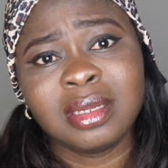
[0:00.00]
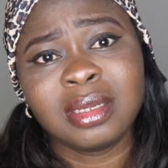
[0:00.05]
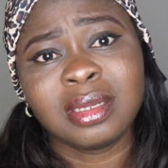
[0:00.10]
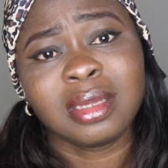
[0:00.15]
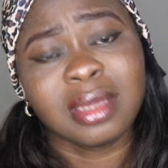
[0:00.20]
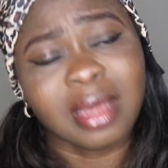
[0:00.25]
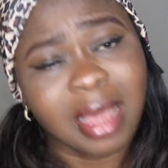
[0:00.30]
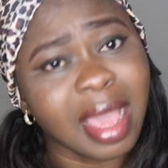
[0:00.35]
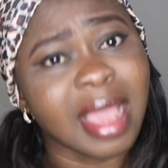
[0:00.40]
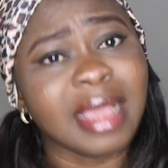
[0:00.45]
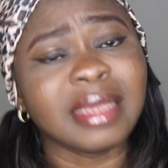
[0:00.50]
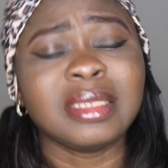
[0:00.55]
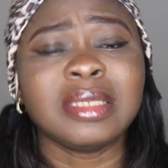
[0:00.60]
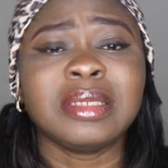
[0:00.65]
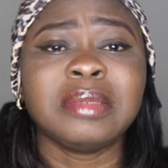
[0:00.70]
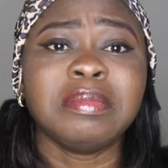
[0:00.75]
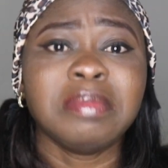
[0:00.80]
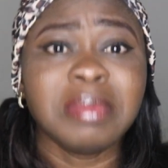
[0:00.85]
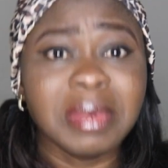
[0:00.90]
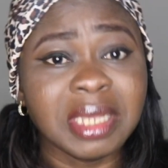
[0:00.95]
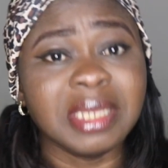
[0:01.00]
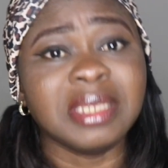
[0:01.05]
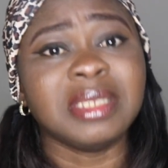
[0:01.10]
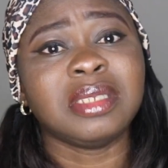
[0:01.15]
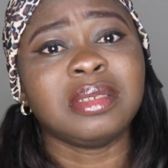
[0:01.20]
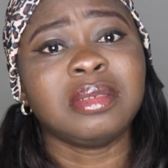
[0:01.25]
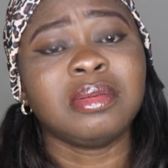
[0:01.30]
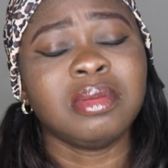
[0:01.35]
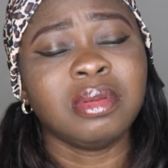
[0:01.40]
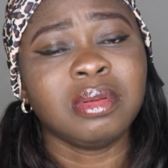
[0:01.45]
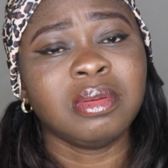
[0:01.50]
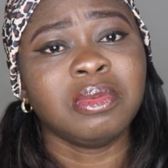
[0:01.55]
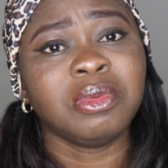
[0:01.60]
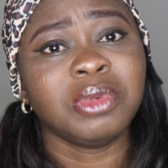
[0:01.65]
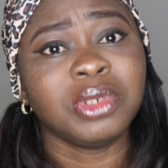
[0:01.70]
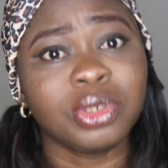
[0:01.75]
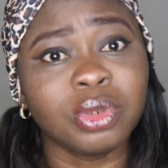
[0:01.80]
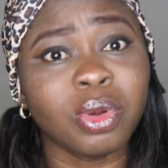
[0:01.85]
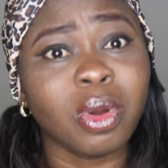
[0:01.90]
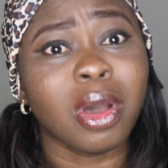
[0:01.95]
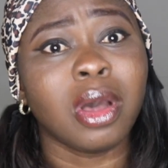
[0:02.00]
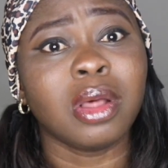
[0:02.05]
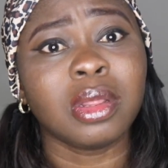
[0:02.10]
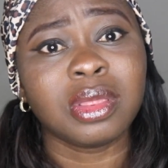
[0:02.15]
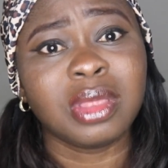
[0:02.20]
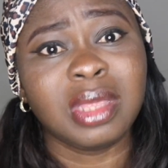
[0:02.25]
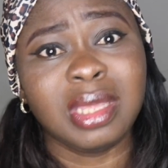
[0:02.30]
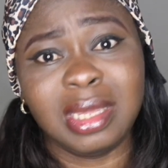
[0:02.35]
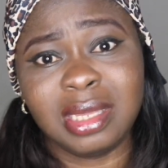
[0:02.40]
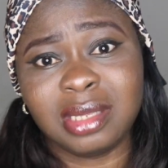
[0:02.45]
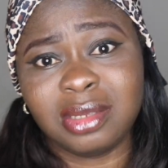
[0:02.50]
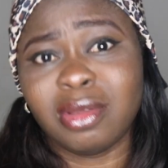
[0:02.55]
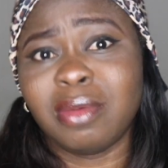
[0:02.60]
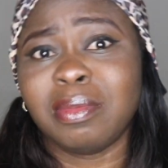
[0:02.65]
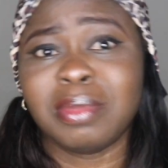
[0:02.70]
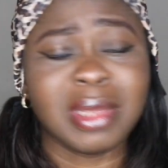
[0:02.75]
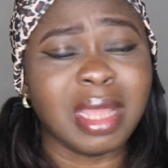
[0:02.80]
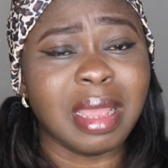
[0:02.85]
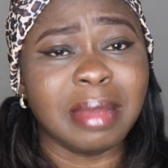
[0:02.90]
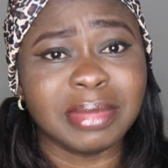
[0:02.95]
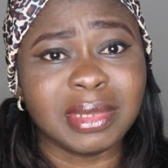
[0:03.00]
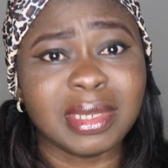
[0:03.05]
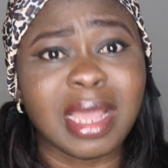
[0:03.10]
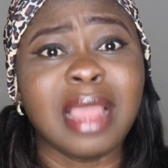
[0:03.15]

Guys, please, we should all think sometimes.